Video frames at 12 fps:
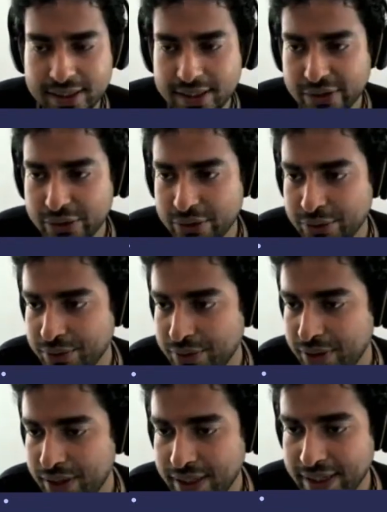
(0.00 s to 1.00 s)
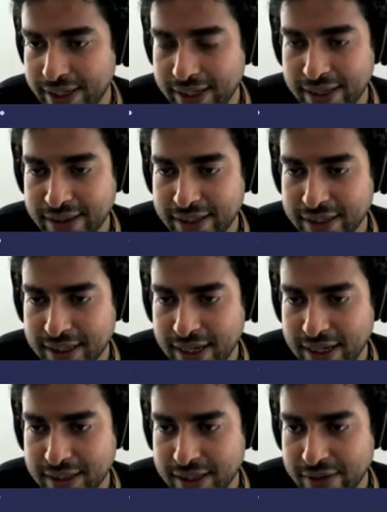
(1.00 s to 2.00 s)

So like in this case,